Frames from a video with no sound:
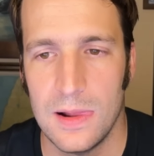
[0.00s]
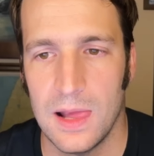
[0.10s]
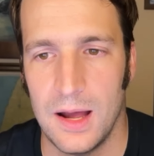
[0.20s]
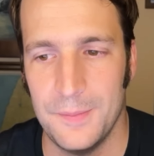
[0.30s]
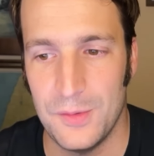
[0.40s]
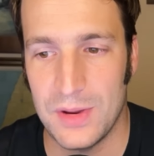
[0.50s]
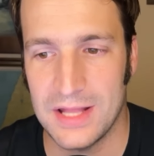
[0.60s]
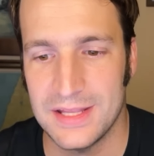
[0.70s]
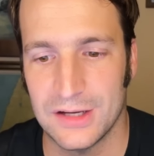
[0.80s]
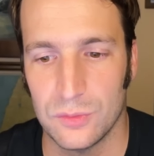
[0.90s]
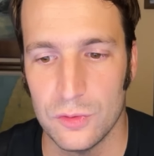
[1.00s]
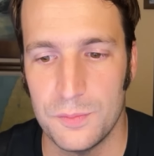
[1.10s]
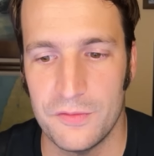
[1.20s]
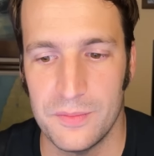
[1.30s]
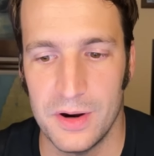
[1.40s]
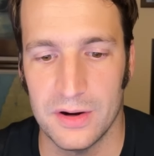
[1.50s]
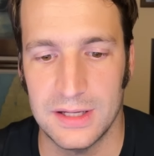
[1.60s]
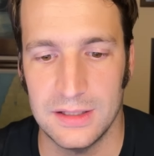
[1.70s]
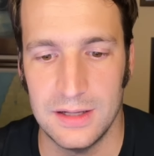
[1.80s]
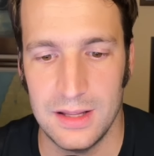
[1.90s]
And we had that group of
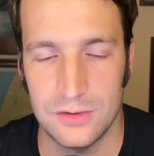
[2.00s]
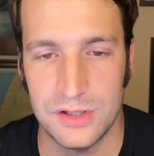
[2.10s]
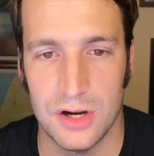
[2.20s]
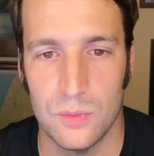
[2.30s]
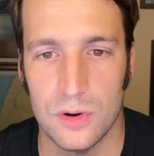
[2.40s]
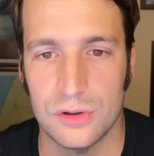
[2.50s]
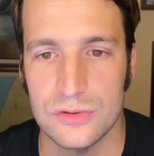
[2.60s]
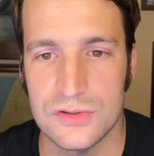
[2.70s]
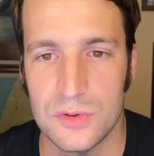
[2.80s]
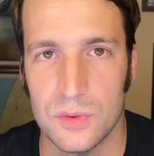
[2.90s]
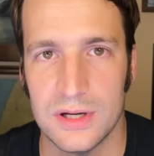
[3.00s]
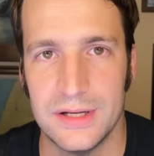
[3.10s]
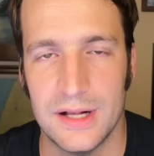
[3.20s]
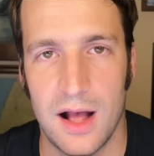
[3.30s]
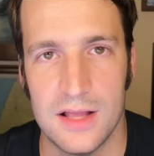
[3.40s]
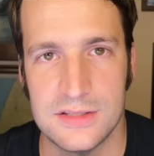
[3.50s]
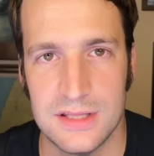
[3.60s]
American healthcare workers who were in Gaza.